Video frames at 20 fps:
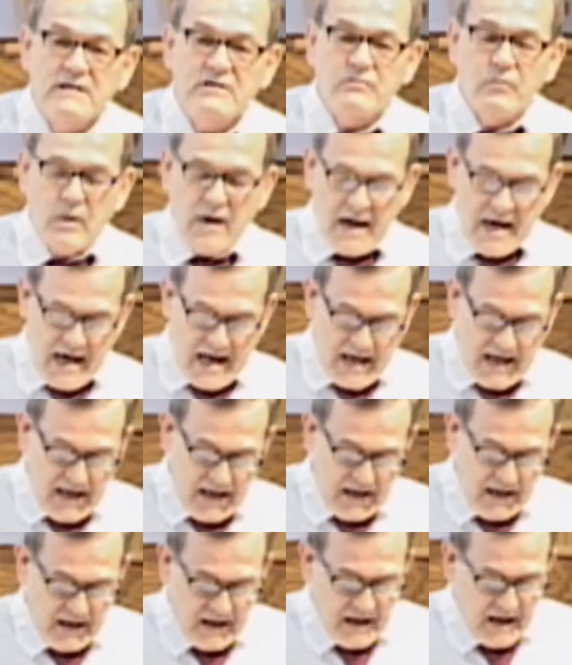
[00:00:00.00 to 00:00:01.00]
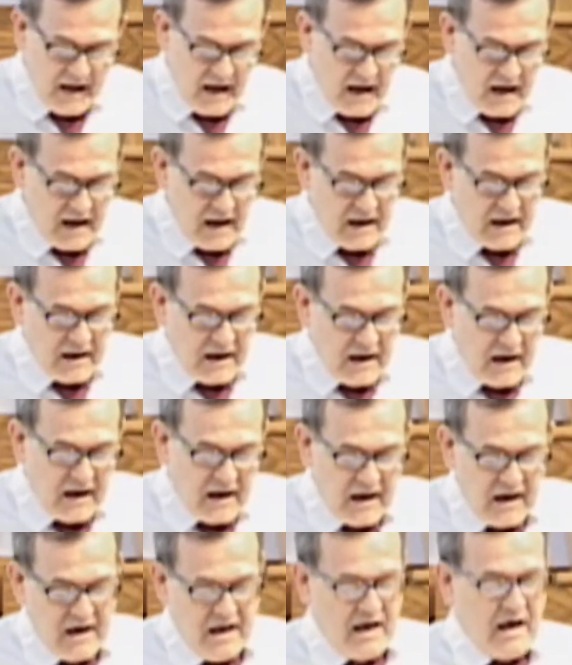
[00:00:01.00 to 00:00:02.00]
his way
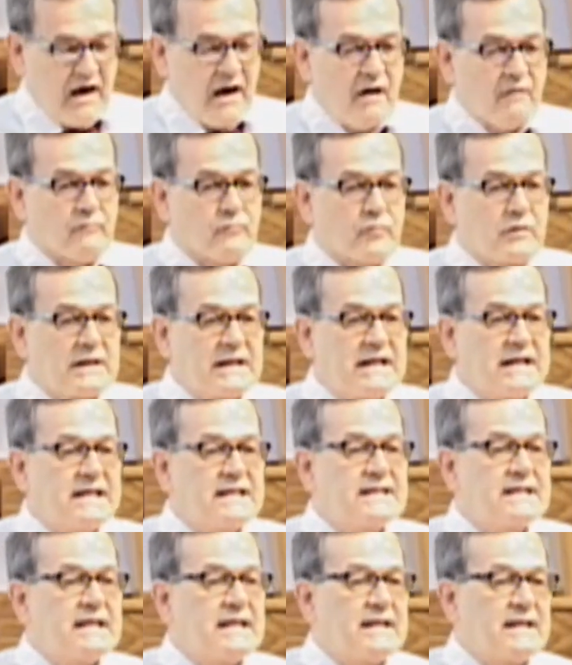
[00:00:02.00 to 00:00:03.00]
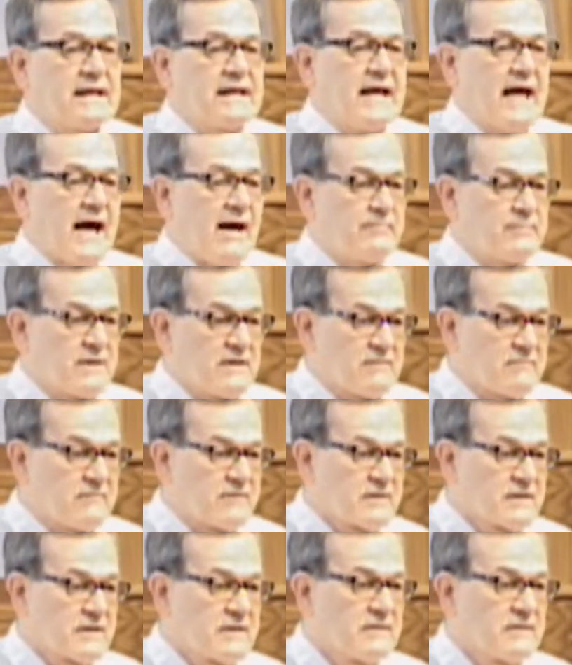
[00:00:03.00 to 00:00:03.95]
of releasing the captives.